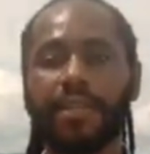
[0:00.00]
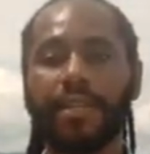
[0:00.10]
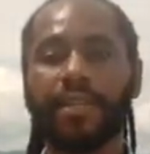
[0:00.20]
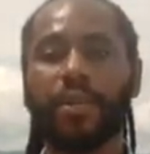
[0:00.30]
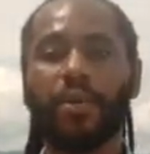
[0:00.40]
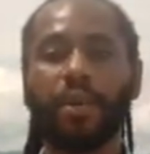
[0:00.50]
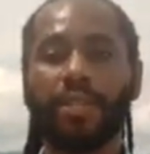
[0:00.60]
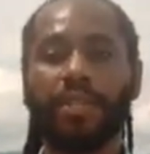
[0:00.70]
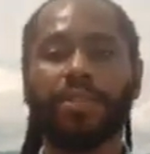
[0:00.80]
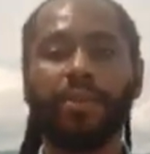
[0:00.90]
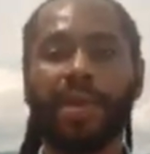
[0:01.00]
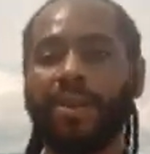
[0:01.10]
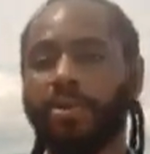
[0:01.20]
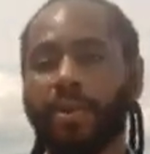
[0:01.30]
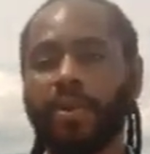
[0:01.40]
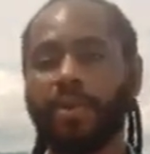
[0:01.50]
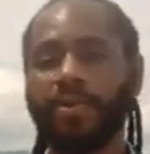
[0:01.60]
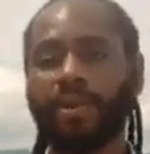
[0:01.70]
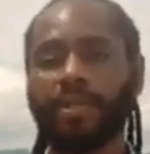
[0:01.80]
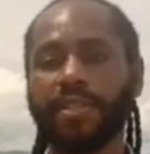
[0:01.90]
he quoted somebody, I don't remember who the
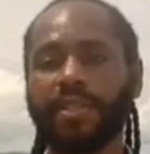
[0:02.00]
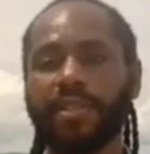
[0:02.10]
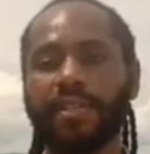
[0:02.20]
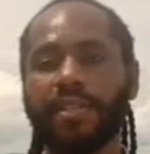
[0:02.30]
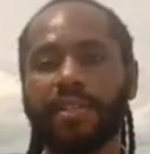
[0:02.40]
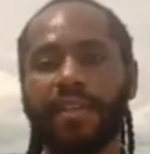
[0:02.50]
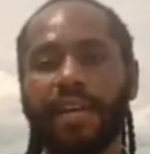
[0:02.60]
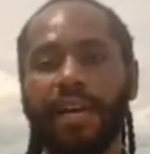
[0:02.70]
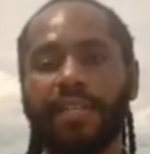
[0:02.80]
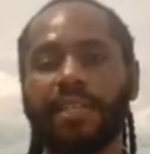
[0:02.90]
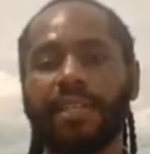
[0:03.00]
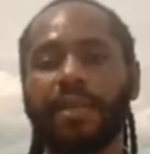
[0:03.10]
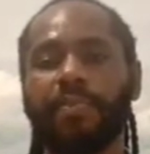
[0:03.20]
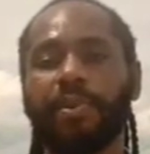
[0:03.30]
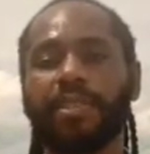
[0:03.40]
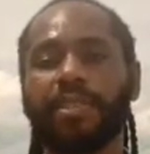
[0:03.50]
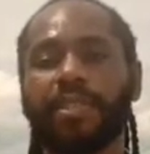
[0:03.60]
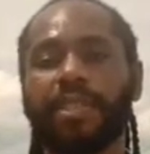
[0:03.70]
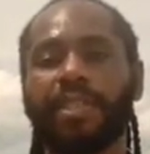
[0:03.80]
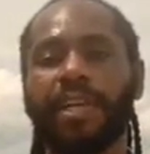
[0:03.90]
person he said. And he said the person
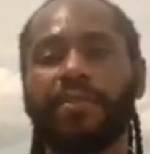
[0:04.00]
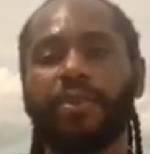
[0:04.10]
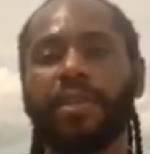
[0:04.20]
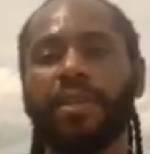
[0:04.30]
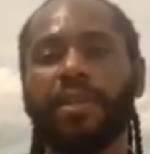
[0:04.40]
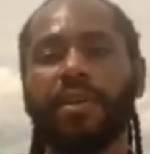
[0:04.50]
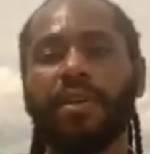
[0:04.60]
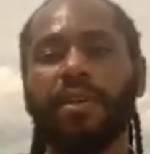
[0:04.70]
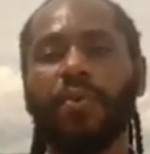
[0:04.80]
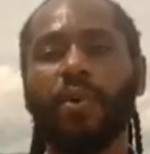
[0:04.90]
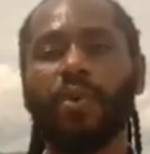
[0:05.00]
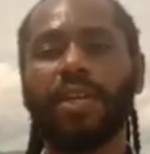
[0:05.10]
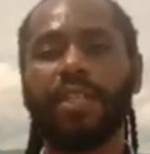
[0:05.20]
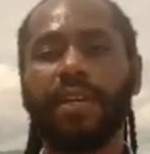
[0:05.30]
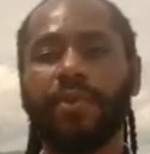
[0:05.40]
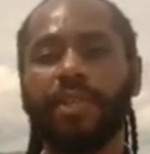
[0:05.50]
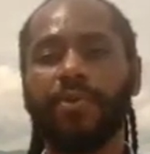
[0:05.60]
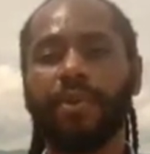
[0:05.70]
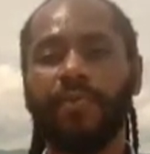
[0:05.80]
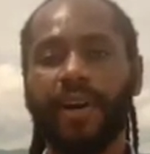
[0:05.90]
said that we won't get everything
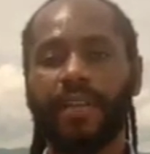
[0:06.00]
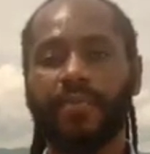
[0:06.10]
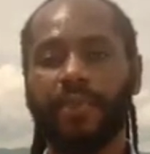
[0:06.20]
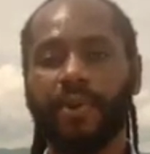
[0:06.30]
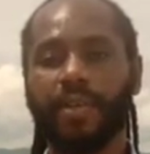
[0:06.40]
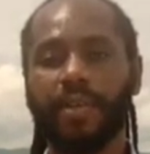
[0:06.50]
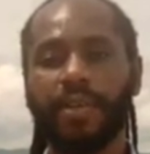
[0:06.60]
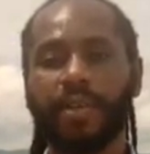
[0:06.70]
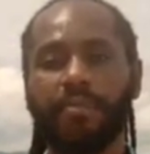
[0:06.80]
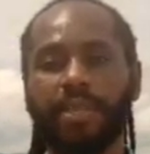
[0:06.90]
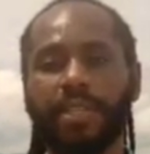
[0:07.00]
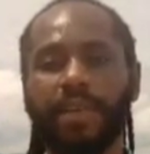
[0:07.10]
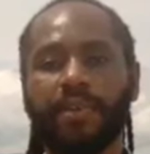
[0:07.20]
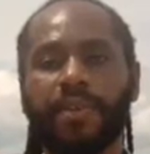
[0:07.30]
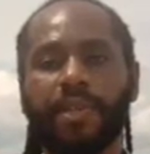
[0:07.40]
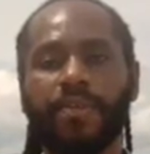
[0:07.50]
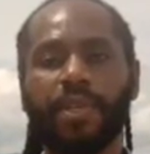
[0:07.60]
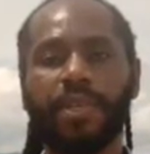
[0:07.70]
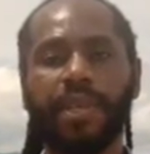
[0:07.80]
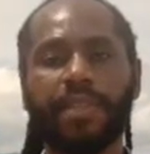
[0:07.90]
we fight for, but everything
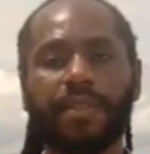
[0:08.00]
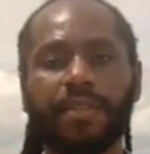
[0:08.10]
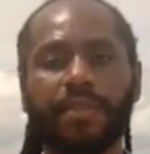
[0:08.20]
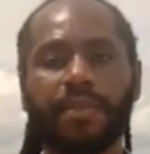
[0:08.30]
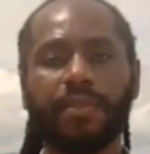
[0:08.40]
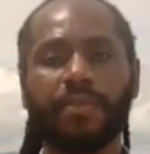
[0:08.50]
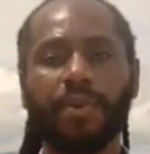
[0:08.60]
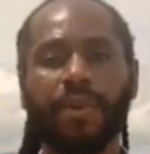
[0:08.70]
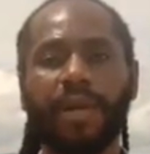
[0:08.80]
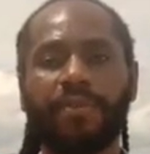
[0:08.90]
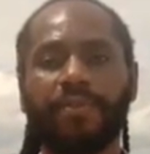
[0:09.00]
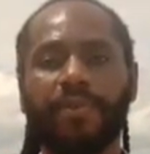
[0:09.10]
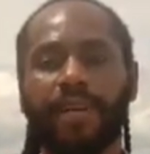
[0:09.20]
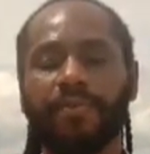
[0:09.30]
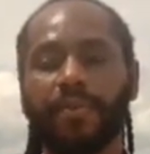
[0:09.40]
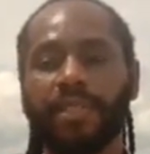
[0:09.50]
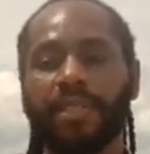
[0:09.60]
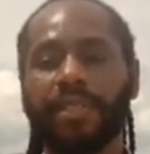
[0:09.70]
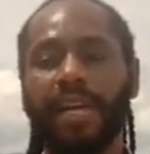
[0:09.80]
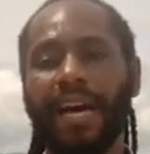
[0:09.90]
we get, we will have to fight for
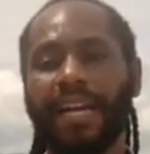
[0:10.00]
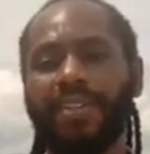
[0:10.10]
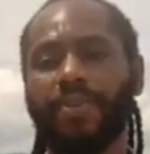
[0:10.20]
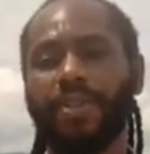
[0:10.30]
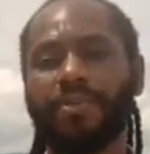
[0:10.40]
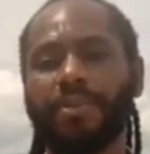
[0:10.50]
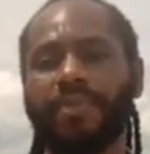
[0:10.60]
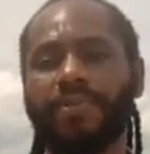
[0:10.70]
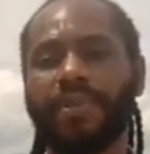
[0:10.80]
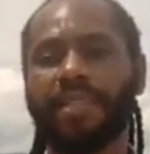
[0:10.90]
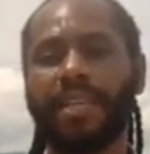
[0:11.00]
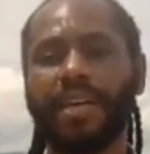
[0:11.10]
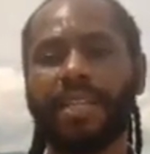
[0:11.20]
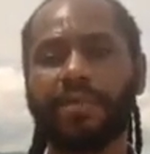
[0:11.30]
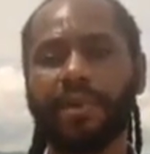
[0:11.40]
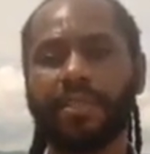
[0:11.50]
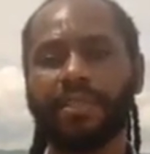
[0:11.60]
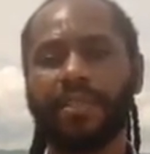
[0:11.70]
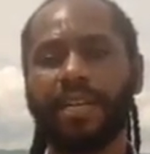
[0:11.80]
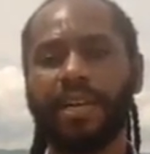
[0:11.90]
it. And I just want to rephrase the last
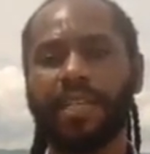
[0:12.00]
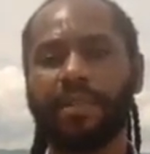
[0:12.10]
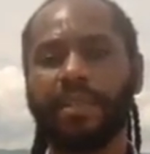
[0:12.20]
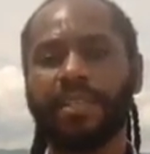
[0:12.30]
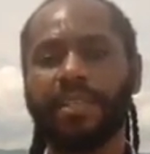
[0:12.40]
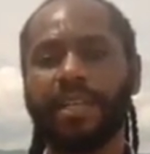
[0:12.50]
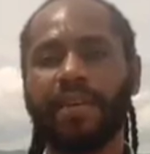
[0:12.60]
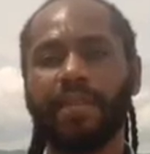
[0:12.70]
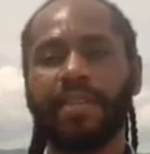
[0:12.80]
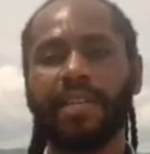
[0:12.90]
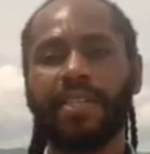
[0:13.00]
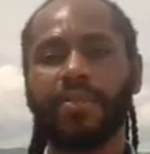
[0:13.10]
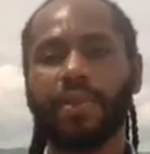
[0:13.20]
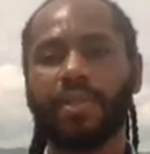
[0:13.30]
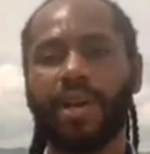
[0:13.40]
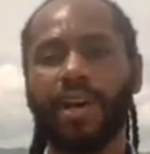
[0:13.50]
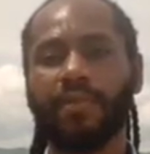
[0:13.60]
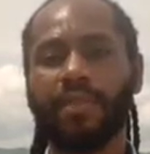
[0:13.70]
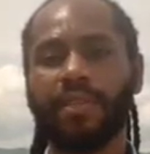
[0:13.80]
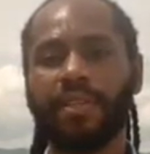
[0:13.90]
part. The last part is everything that's worth
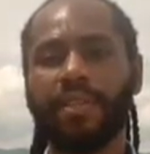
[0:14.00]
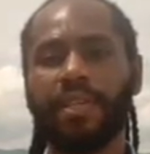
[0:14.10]
having